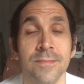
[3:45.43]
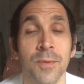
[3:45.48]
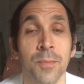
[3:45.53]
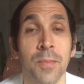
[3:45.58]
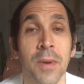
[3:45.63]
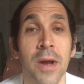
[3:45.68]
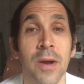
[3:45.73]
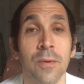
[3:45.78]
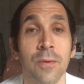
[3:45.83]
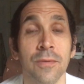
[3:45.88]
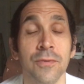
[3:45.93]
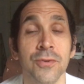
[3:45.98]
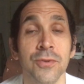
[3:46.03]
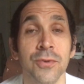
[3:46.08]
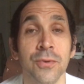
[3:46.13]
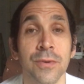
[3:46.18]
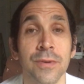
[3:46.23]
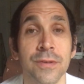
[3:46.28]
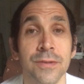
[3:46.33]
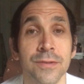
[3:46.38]
The power of
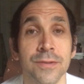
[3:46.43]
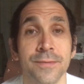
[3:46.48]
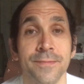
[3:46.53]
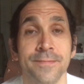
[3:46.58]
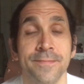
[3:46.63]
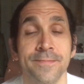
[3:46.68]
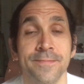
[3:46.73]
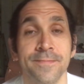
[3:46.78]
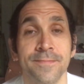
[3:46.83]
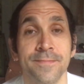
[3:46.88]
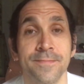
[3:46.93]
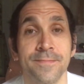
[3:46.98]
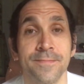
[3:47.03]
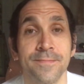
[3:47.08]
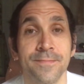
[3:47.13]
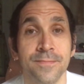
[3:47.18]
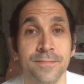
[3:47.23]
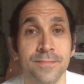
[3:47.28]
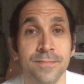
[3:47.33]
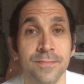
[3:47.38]
choice.
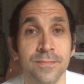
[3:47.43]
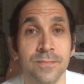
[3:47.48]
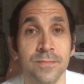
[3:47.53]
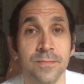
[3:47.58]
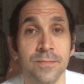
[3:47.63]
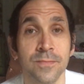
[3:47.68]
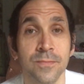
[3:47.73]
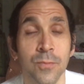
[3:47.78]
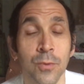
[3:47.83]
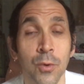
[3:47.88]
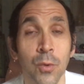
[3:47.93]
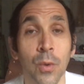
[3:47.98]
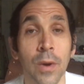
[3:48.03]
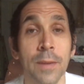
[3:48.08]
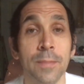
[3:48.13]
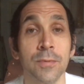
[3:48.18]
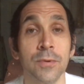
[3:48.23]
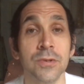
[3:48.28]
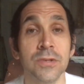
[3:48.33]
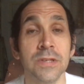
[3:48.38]
What do
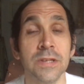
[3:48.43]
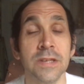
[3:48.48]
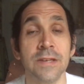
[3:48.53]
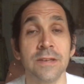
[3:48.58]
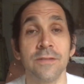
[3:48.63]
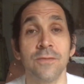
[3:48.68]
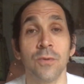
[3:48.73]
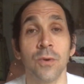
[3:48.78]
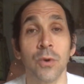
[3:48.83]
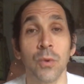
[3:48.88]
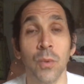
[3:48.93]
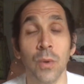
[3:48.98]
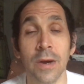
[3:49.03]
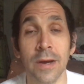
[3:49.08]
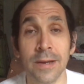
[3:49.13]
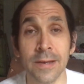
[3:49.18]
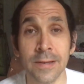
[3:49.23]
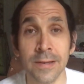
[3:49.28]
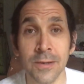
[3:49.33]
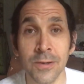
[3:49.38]
I perceive? What do
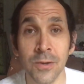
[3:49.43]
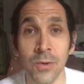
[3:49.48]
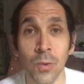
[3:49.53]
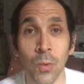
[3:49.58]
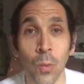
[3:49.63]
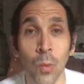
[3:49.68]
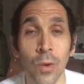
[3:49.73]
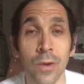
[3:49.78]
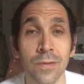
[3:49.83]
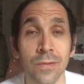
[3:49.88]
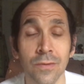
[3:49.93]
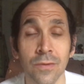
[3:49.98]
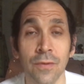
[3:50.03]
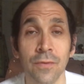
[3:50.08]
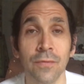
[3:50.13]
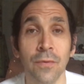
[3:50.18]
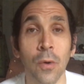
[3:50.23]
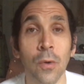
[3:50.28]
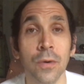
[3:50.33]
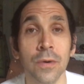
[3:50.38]
I want
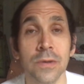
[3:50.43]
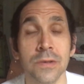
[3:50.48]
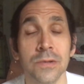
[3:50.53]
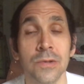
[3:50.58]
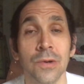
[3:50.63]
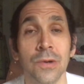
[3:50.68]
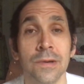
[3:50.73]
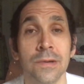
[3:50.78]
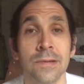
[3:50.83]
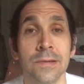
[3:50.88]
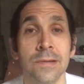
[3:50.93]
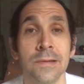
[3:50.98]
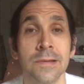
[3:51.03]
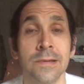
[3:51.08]
to focus on?